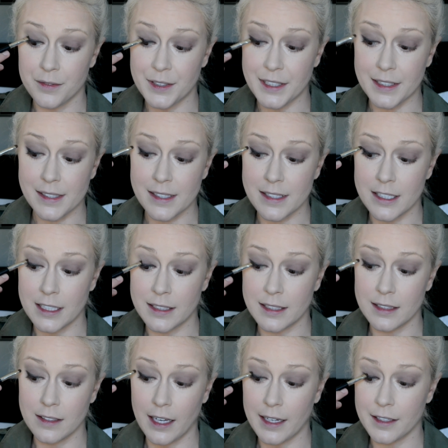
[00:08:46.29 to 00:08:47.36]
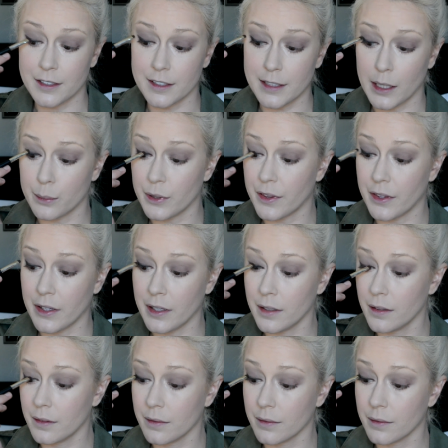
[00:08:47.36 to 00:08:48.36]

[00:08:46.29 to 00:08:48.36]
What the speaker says: of an extended liner type of thing.